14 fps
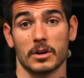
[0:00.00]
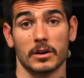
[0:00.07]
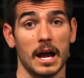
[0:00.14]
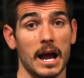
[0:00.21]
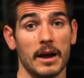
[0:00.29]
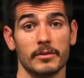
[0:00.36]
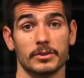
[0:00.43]
Our
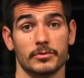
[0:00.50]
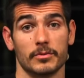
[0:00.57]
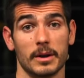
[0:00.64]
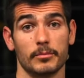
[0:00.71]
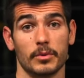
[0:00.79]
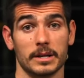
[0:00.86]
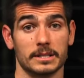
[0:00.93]
average
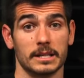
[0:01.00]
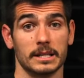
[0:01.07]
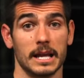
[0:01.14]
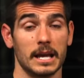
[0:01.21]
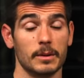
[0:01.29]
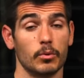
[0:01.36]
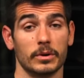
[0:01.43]
rep breaks in
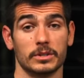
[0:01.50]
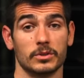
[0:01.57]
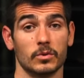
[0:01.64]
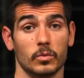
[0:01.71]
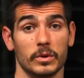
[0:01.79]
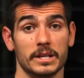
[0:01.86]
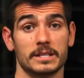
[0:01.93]
in
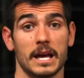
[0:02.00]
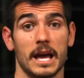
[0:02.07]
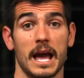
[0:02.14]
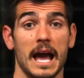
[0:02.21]
8.2 weeks.